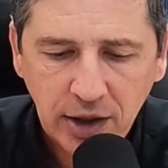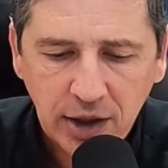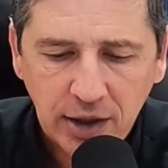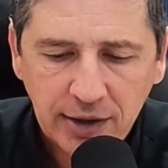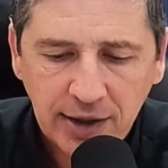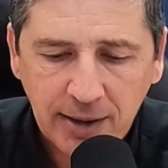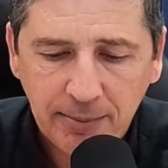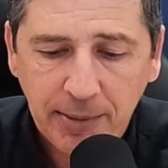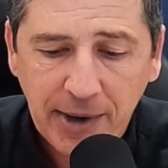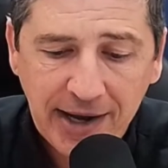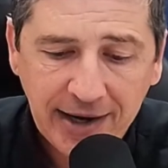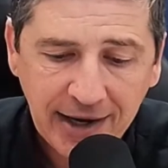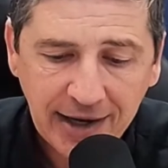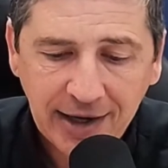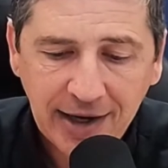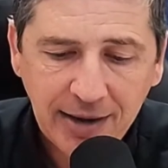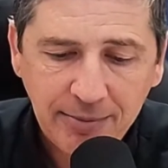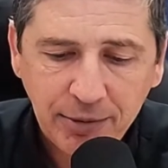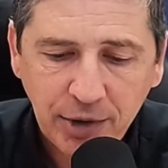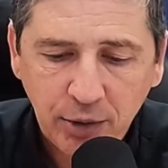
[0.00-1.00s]
Now,
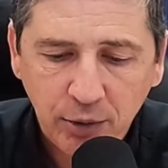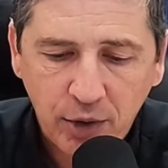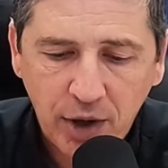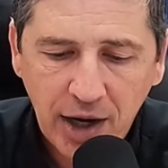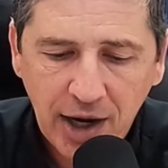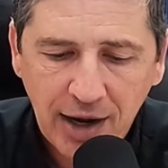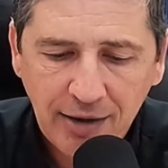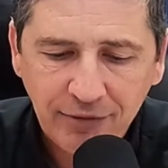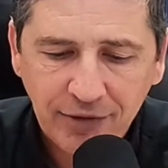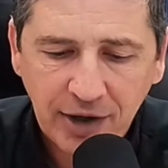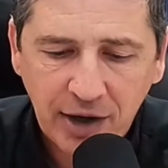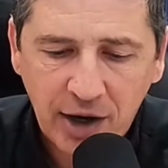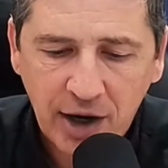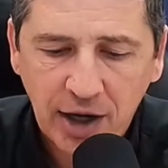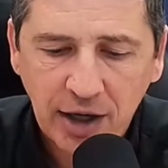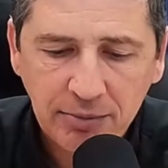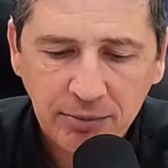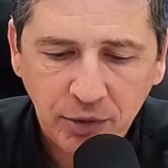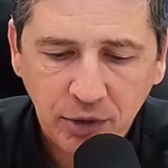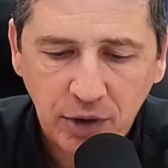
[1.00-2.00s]
backing up, you will have the
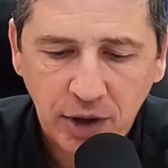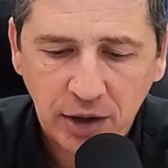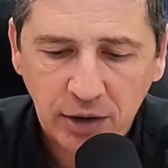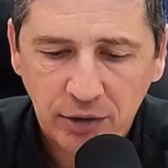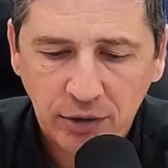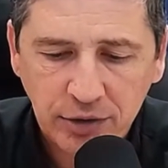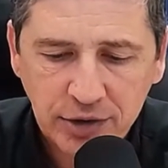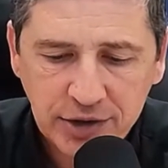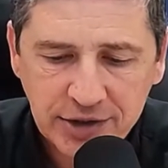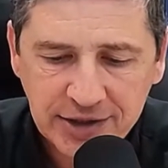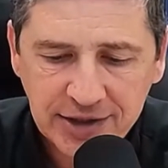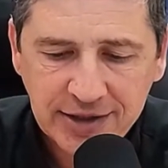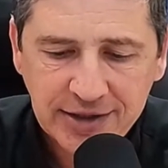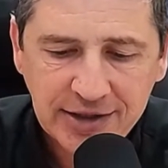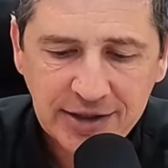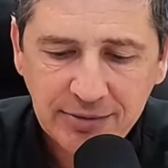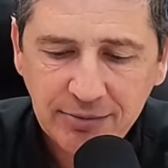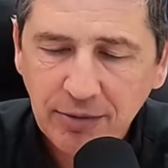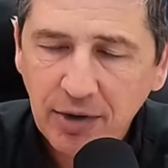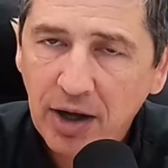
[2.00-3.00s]
audible alert
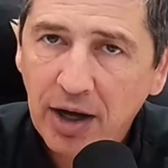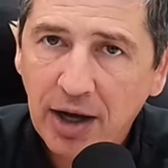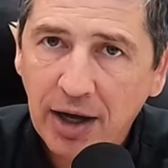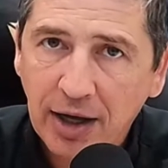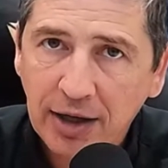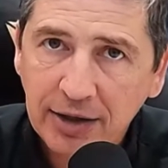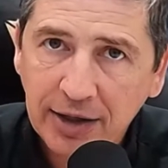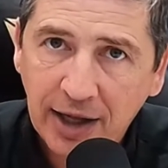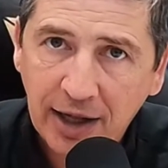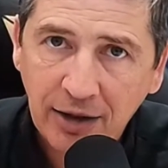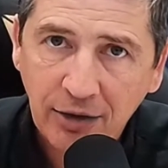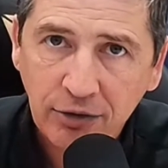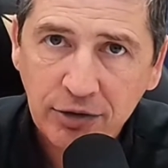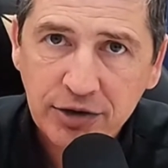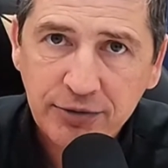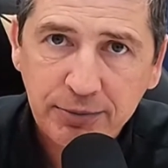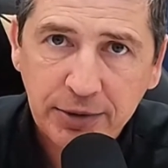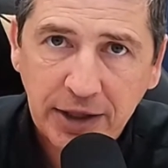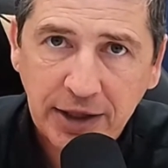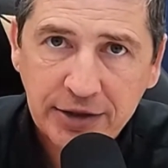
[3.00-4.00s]
system uh, that
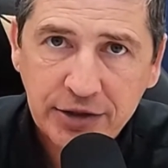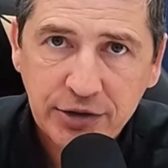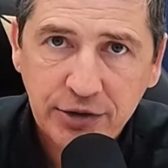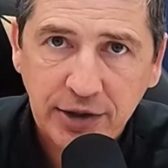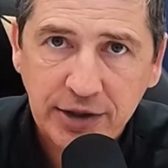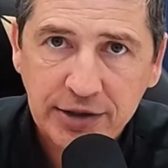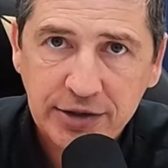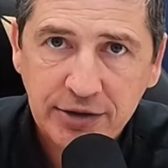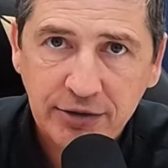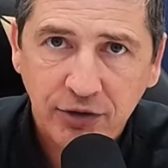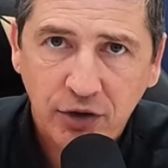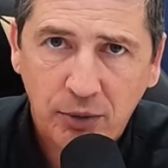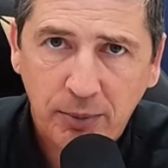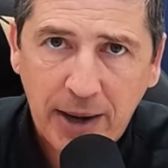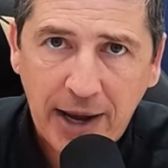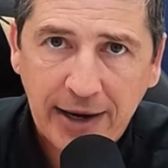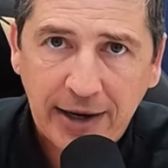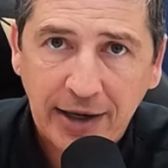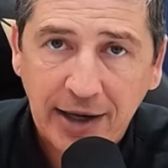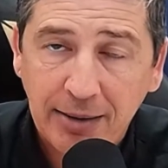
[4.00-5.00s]
alerts pedestrians as you're
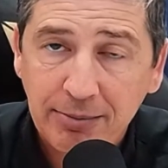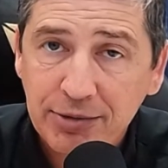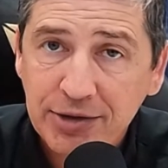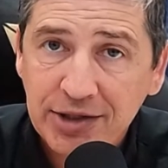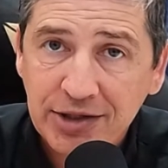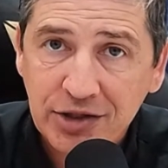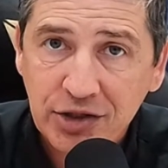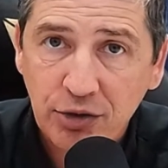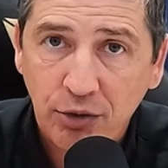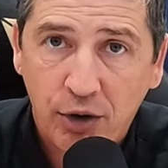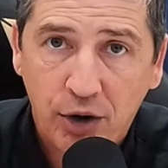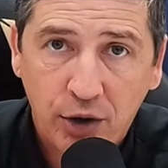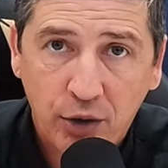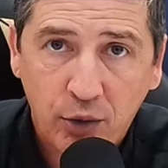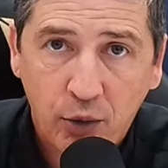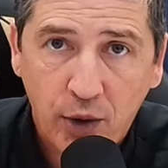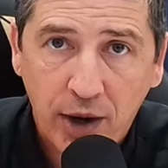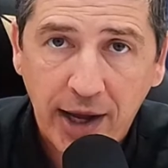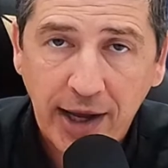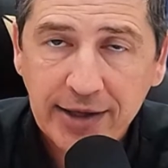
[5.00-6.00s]
backing up. Since you are
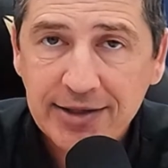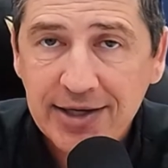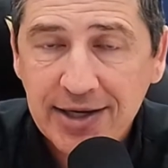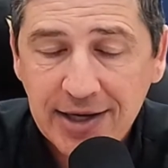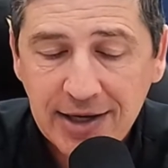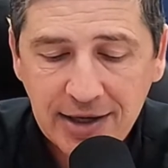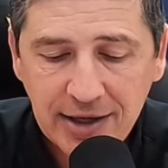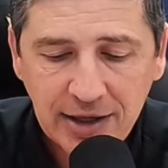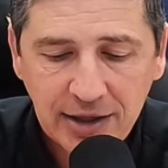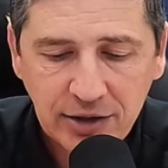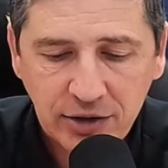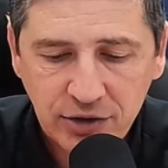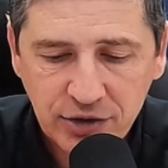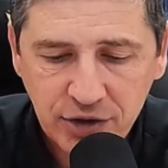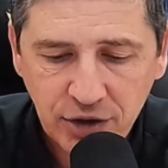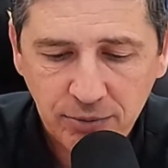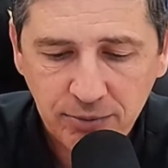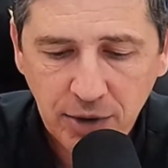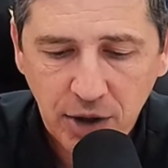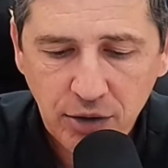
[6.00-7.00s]
quiet,
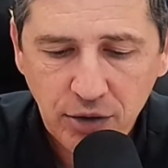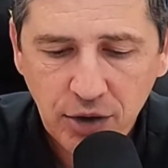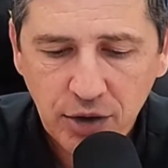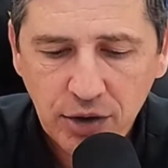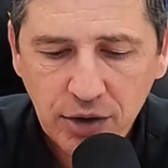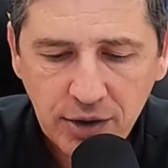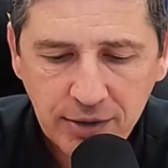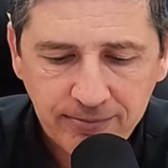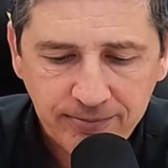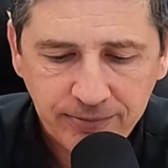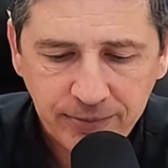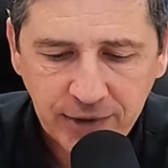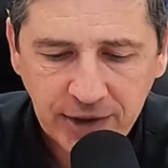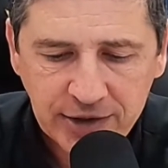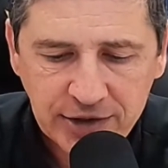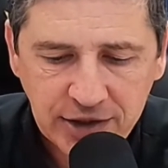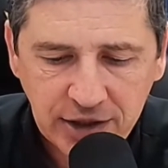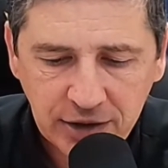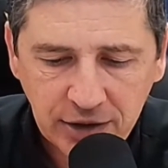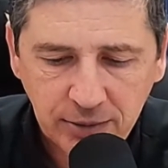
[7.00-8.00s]
there's no motor,
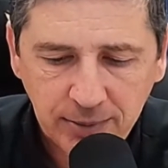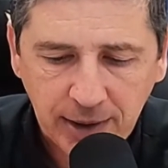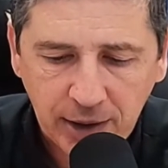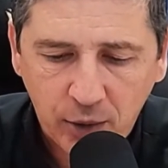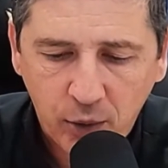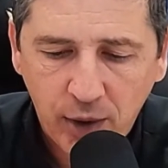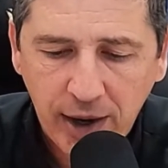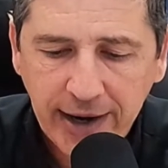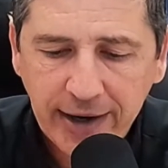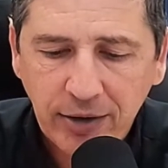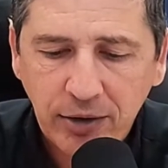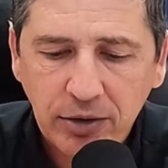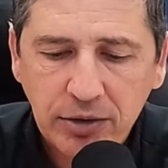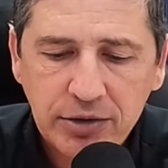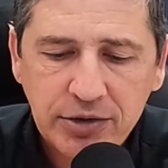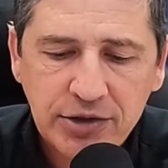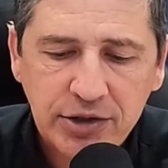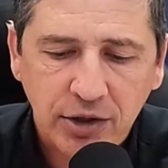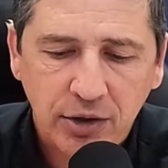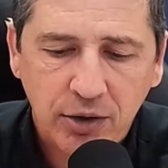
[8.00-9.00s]
it's going to be
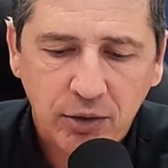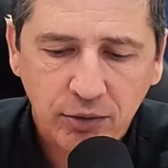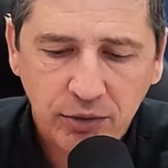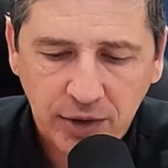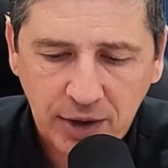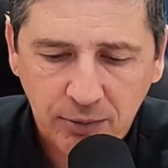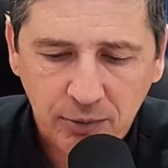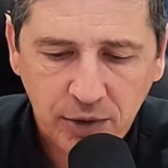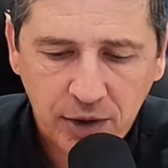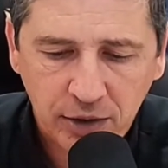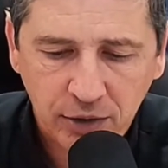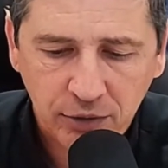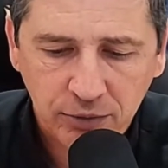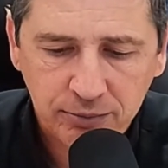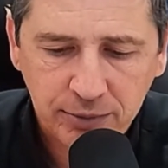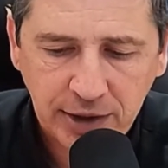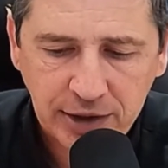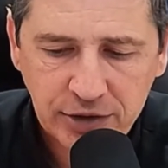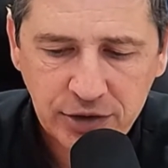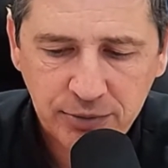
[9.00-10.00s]
quieter. So they want to alert,
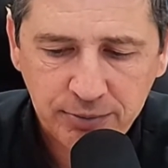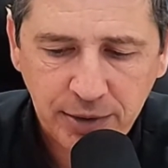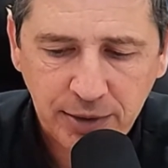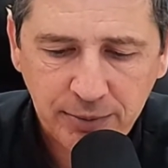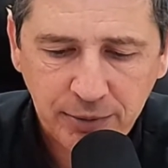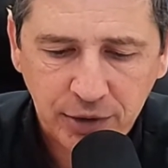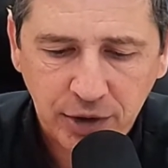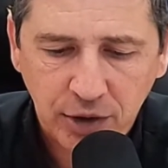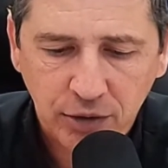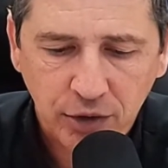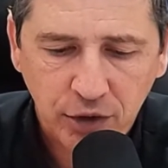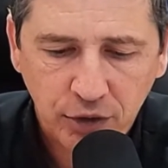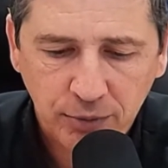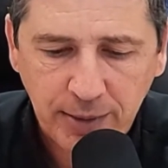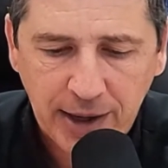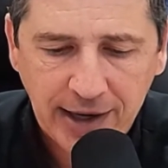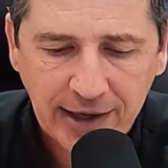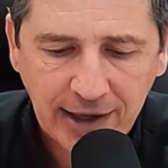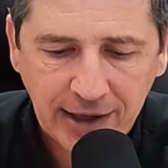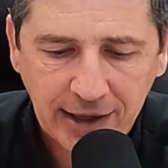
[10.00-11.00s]
make sure people know that you're
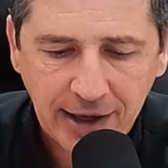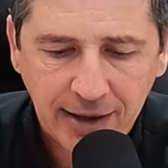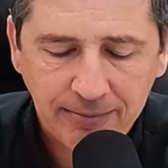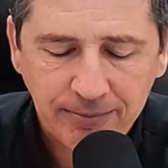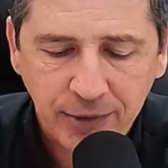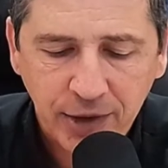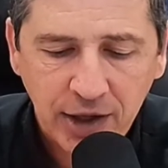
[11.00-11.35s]
backing up.